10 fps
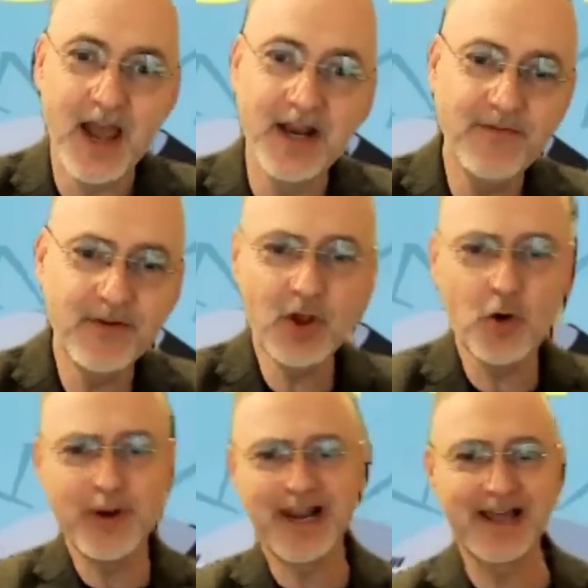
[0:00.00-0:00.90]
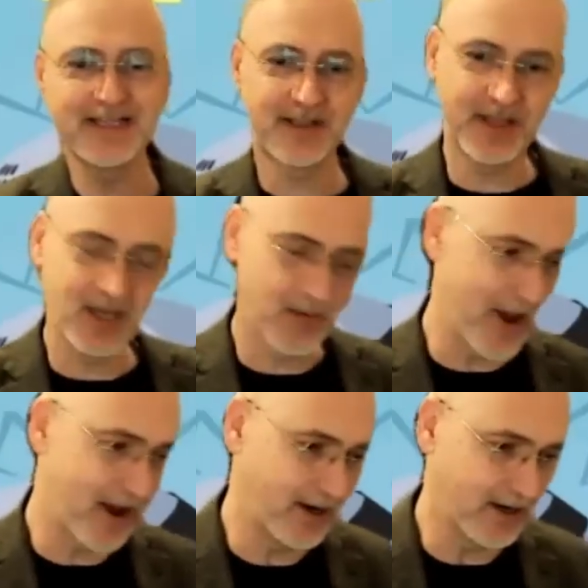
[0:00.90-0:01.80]
And even though we'd like to think
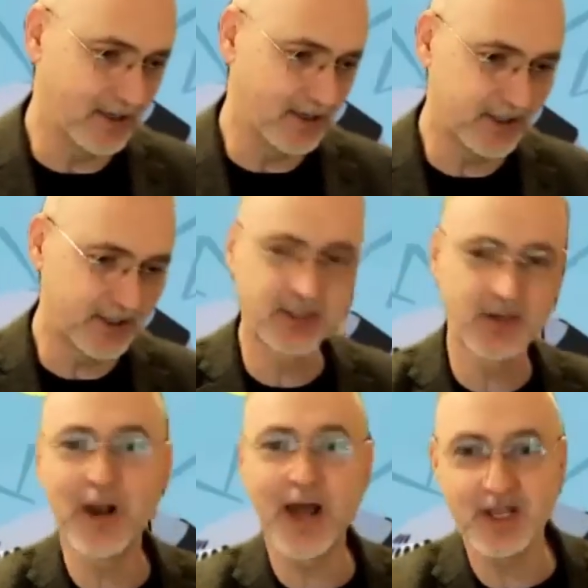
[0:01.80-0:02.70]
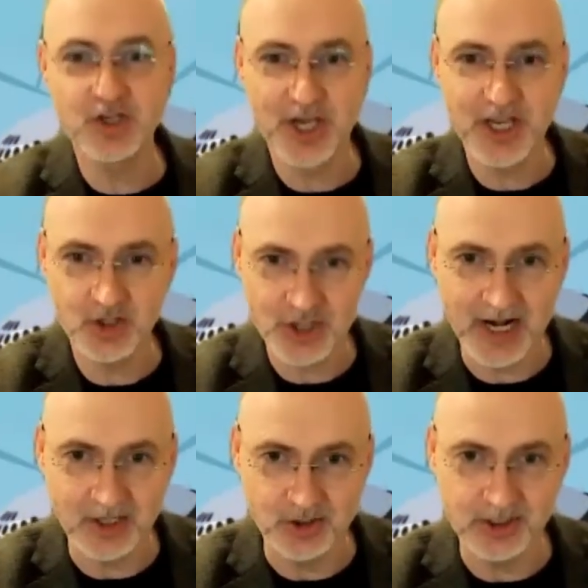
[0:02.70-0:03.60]
about it as supply chain
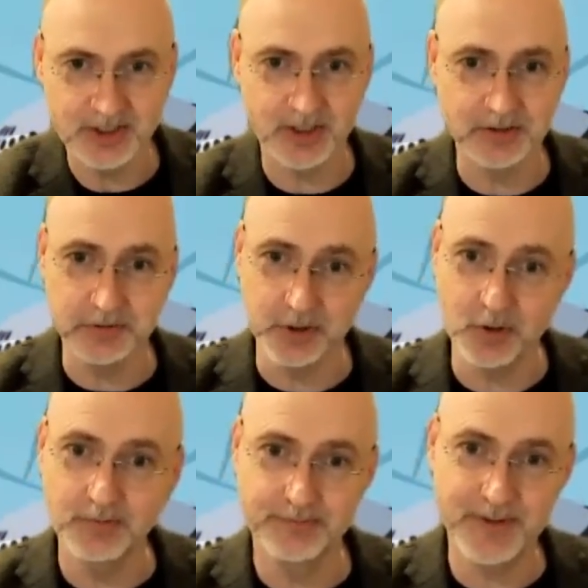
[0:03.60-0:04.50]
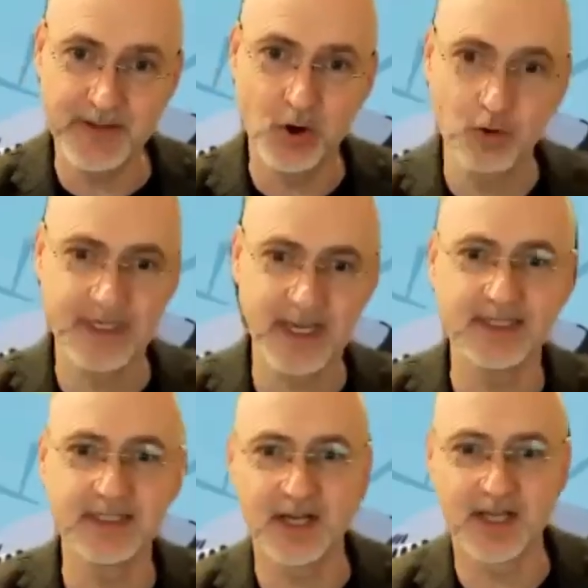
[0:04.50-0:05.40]
challenges and, big boats
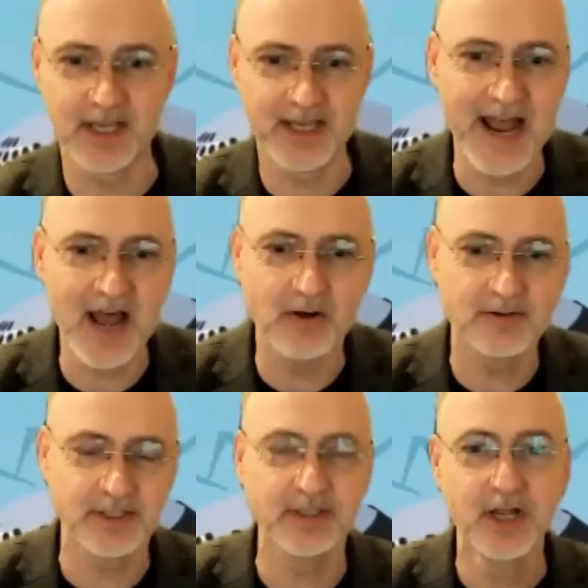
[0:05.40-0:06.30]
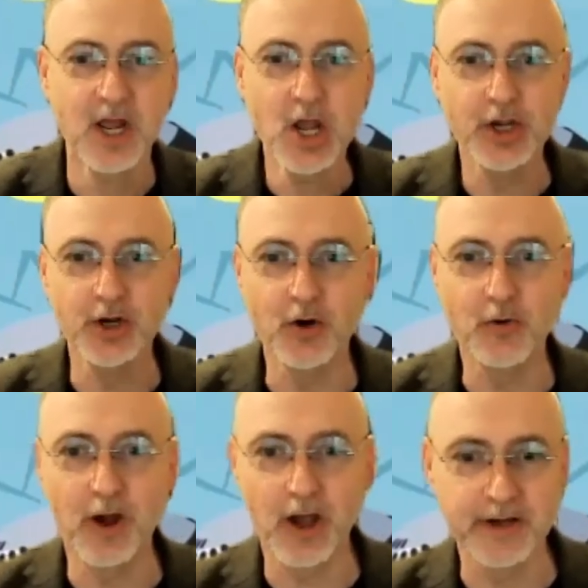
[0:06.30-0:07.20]
getting stuck in canals and,
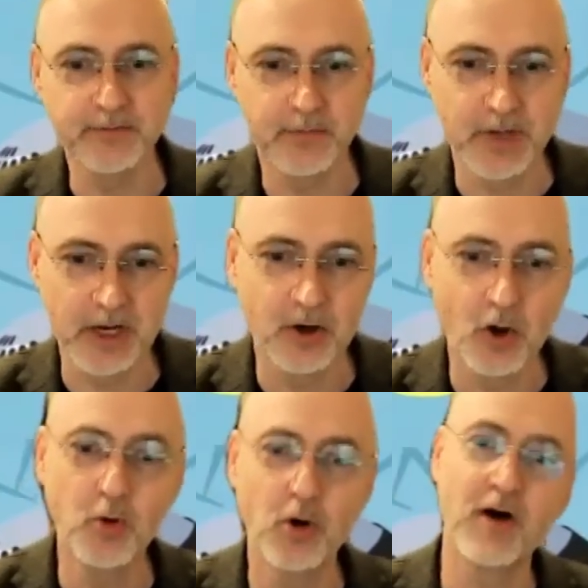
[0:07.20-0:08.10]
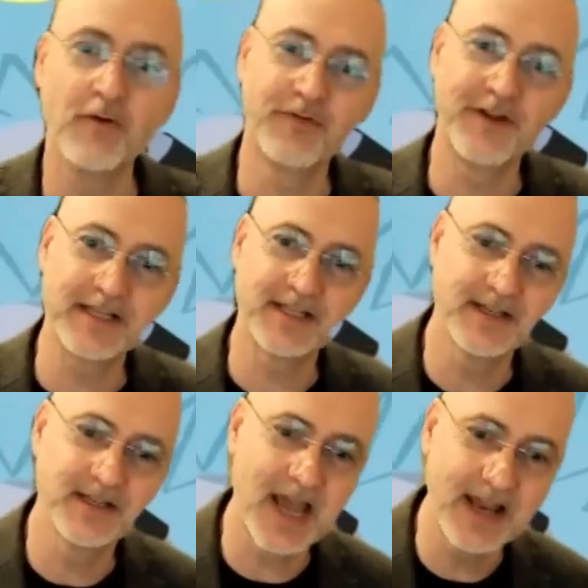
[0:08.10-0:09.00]
and global conflict
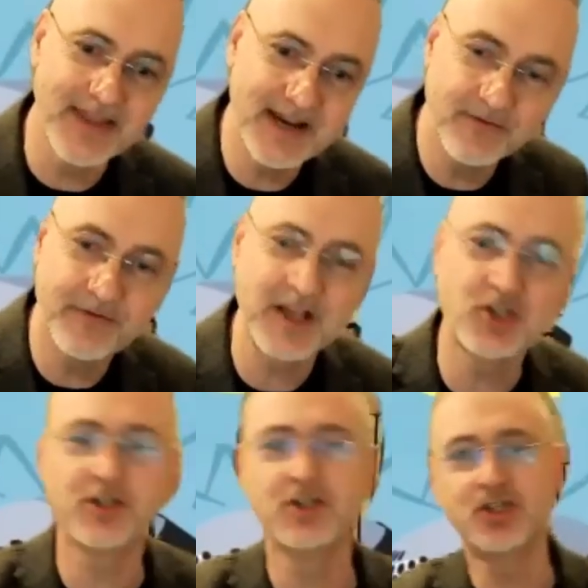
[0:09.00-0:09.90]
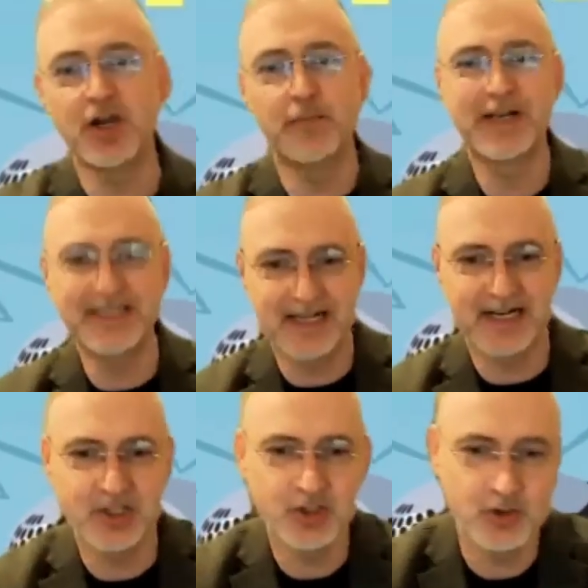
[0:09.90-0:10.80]
and then inflation and
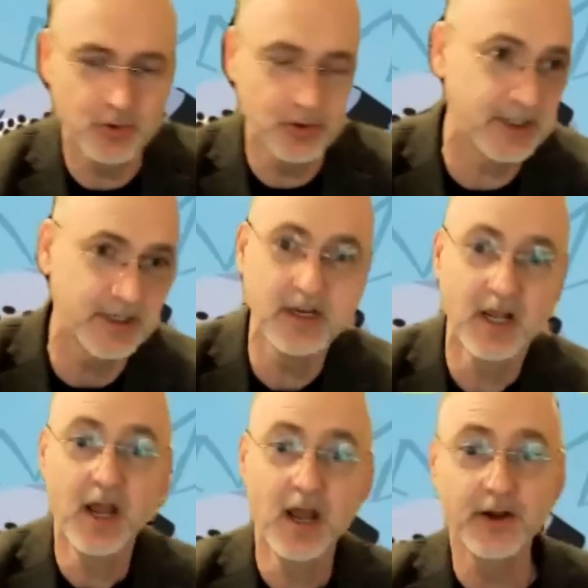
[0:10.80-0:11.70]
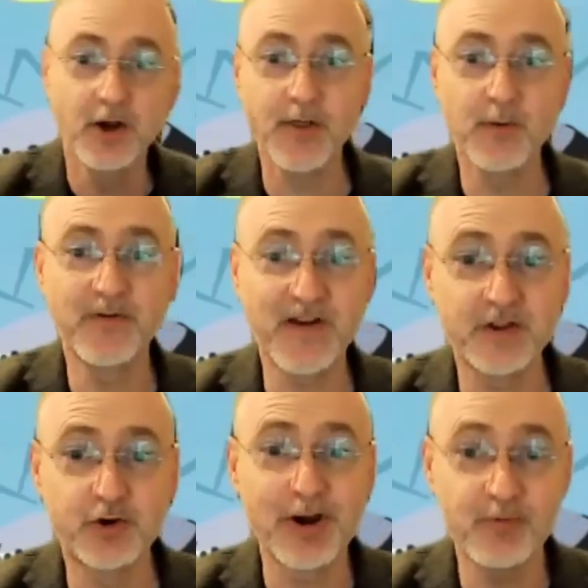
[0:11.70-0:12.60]
geopolitical issues. And, then we've
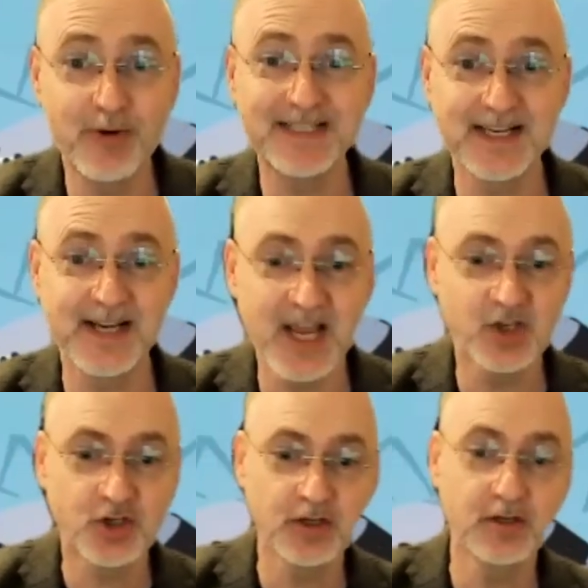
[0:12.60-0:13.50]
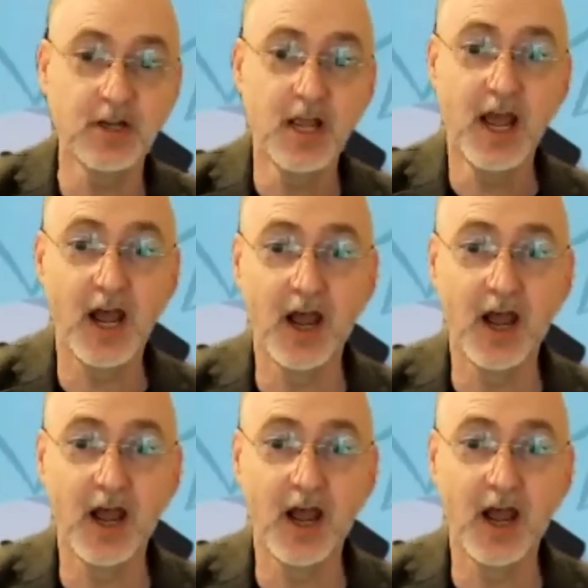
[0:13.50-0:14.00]
had the great resignation.